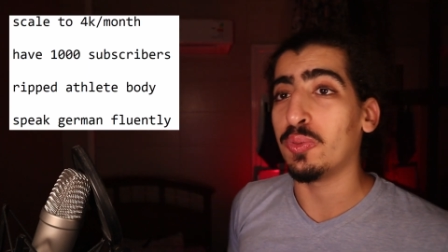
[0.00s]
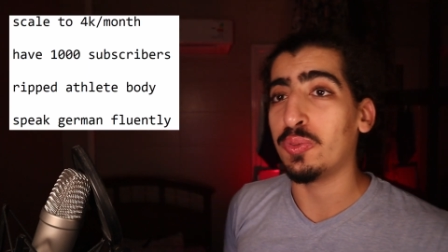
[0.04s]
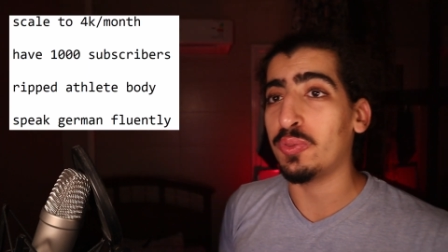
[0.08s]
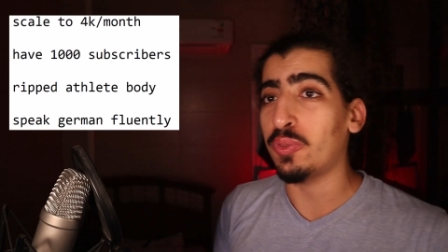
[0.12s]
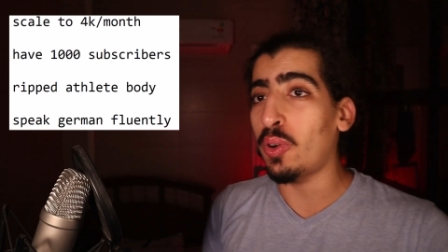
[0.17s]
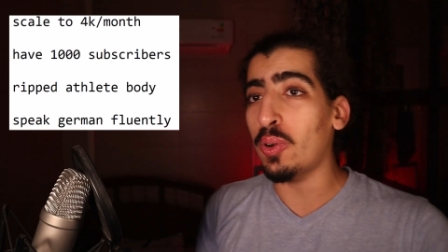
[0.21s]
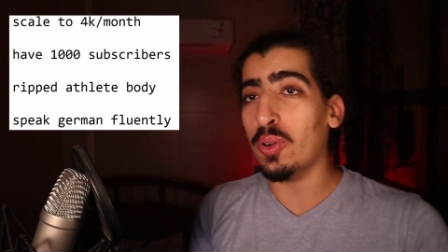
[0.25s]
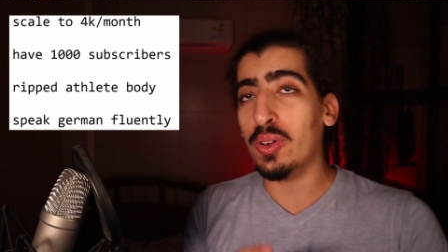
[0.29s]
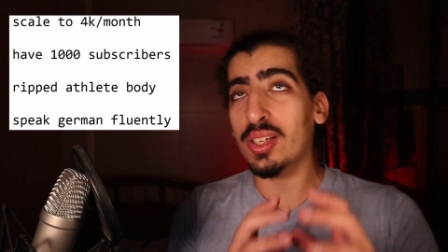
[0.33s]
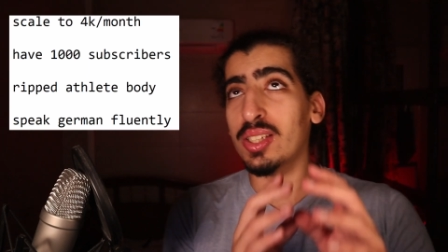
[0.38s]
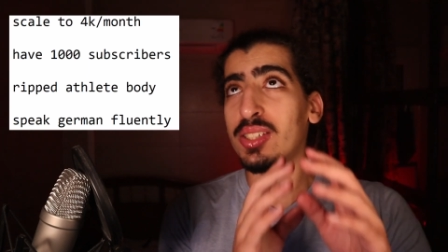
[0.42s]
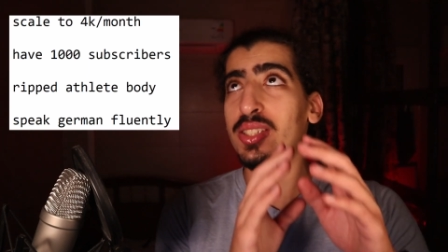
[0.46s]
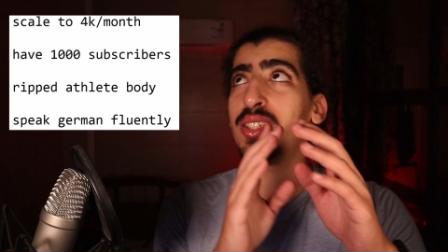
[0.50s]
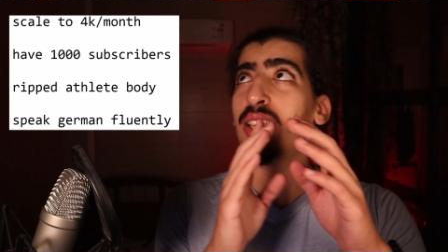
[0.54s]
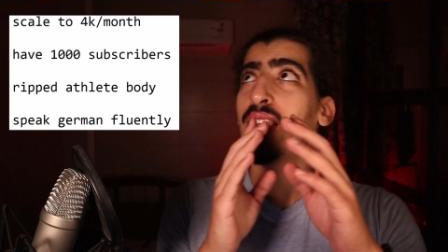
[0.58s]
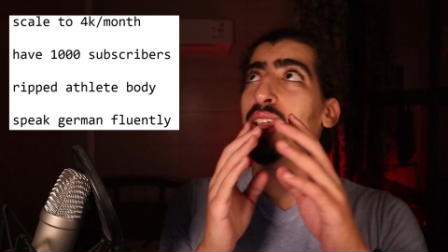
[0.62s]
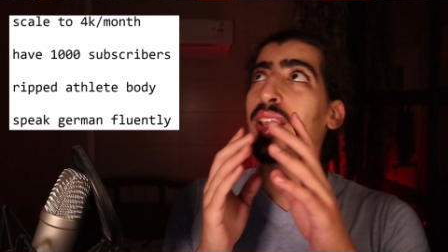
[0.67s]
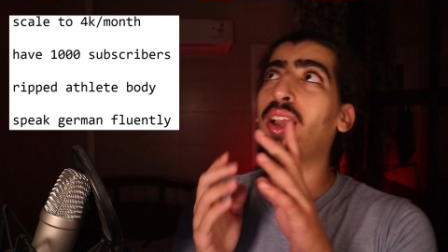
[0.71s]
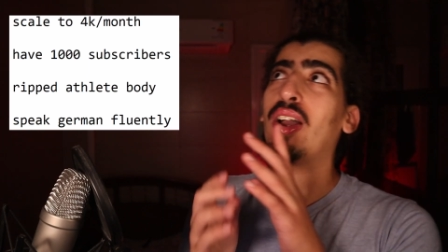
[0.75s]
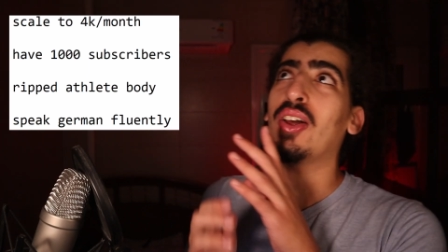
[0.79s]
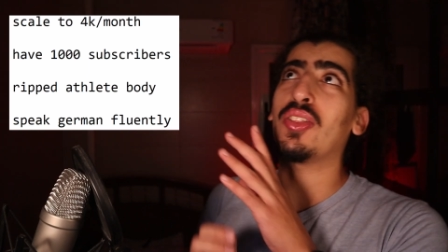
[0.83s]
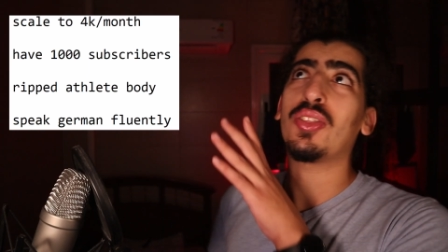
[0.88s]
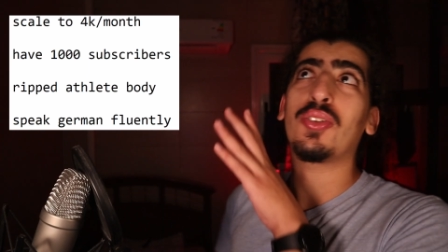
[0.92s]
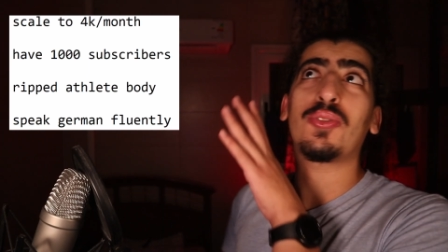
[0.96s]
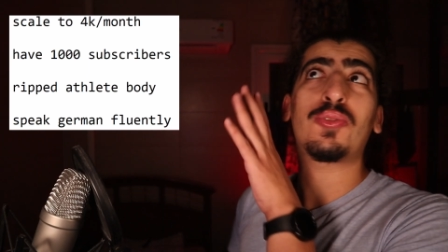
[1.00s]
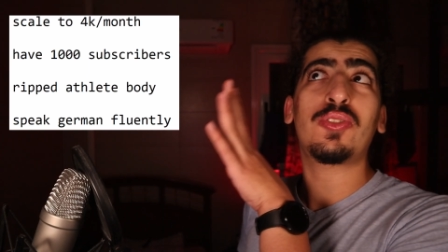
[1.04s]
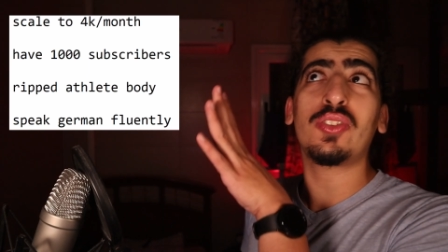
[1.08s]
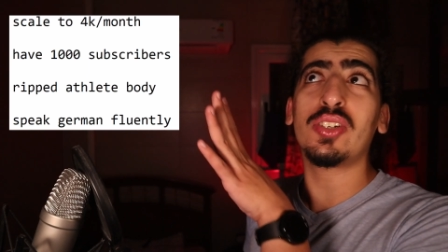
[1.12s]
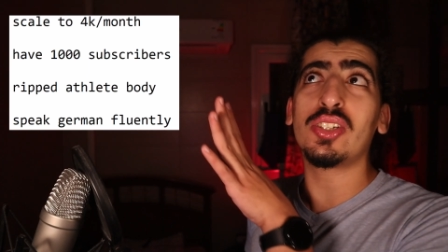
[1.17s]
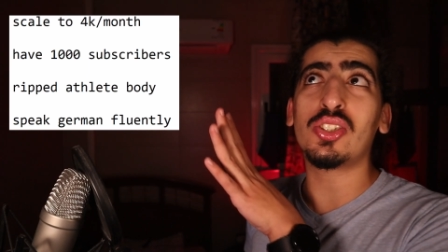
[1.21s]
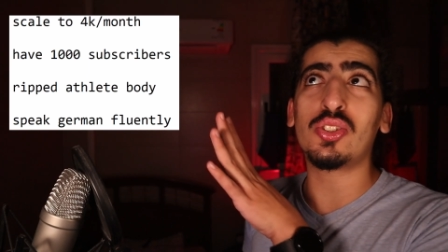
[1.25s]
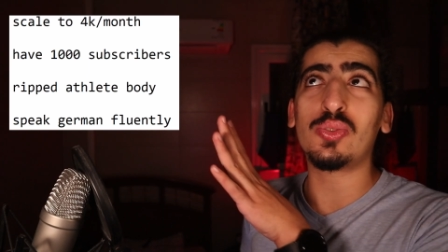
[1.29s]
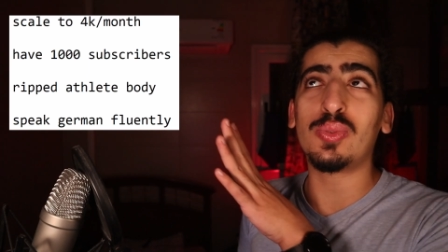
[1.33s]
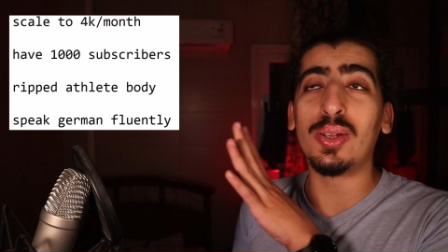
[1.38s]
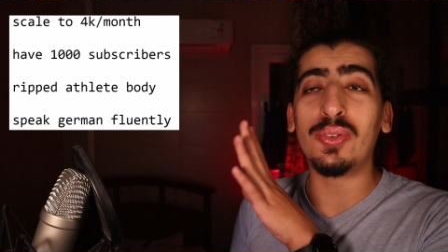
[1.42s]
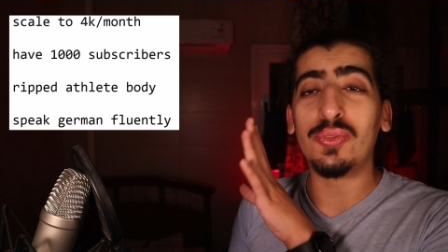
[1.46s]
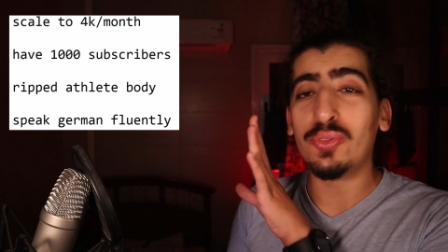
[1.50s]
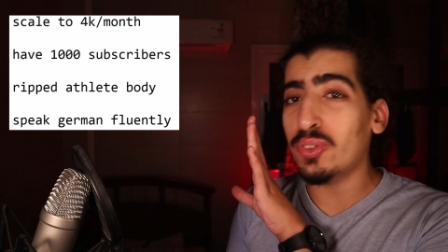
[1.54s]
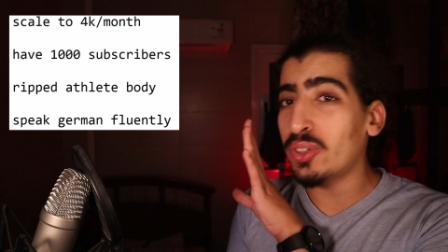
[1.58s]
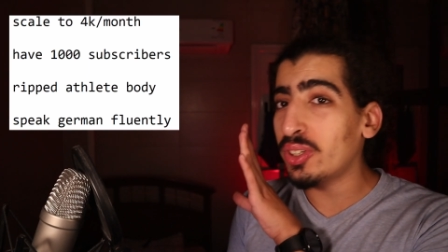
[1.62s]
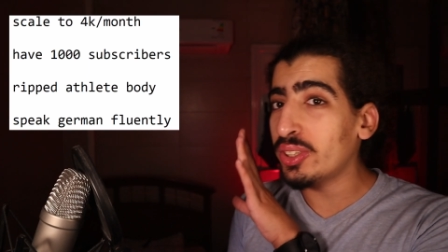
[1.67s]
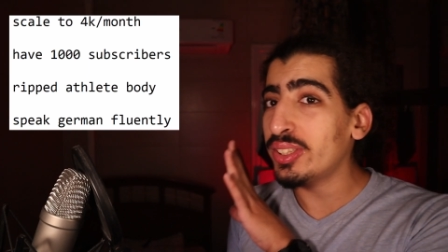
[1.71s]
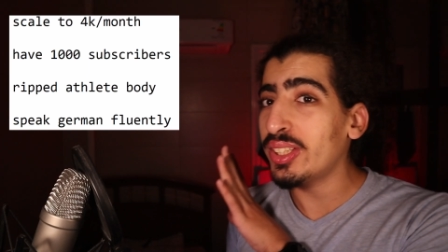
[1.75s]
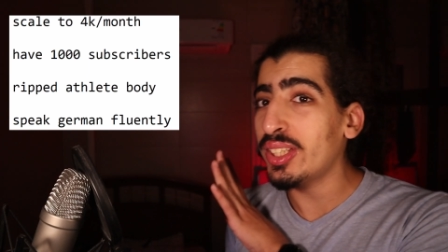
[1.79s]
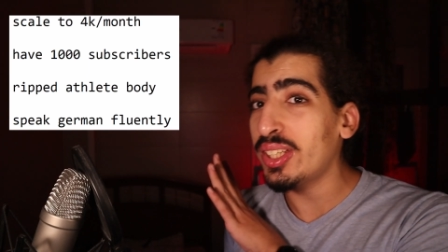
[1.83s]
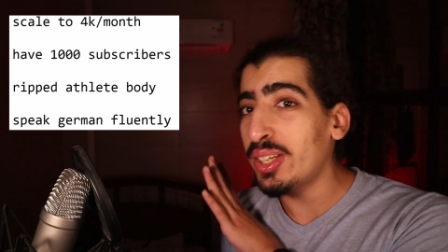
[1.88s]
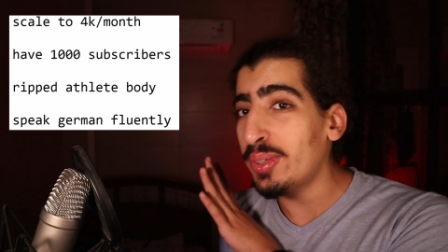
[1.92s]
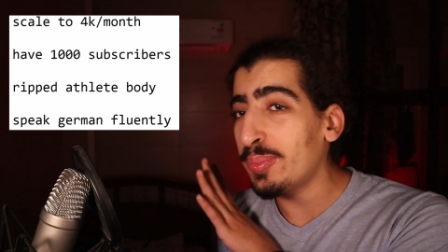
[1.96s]
focusing on the first one for a
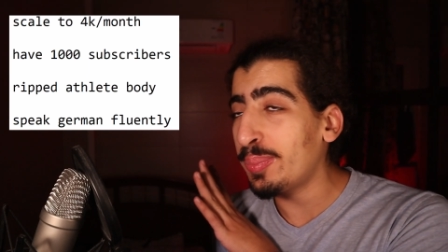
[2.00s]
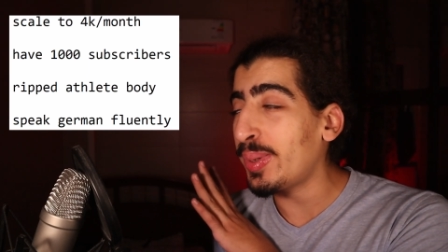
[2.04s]
little